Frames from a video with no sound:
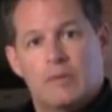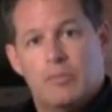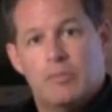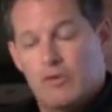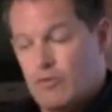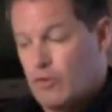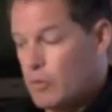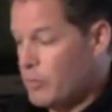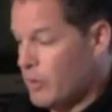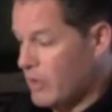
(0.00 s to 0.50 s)

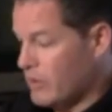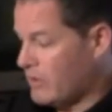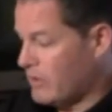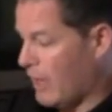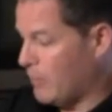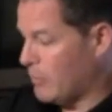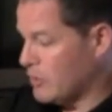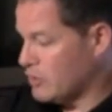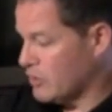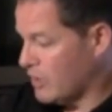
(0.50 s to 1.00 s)
But if you put a
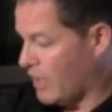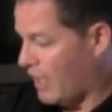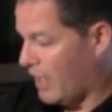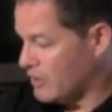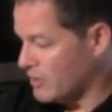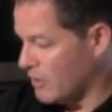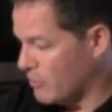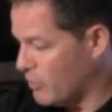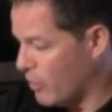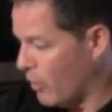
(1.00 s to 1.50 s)
temperature
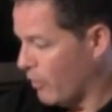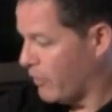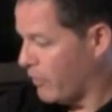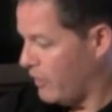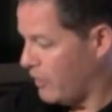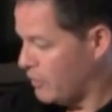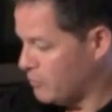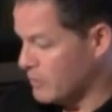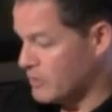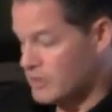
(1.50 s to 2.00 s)
gauge on both
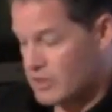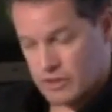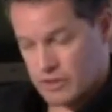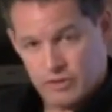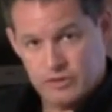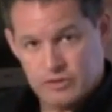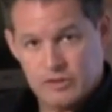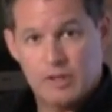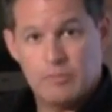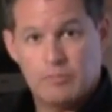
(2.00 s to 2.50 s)
of these
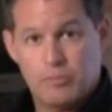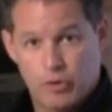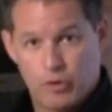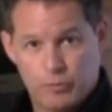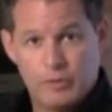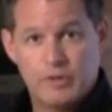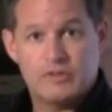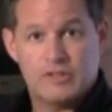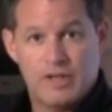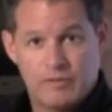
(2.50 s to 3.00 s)
materials, they'd
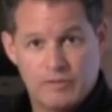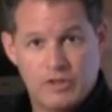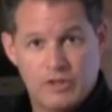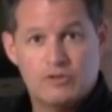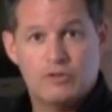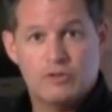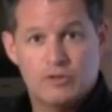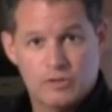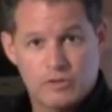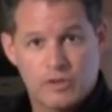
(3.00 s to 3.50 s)
both be
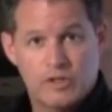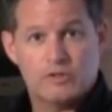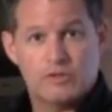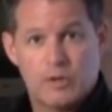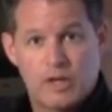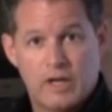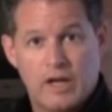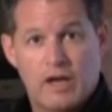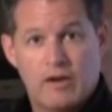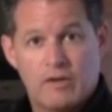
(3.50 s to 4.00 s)
72 degrees
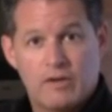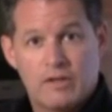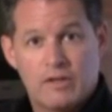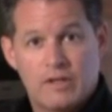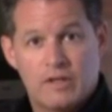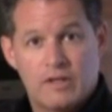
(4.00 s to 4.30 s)
right now.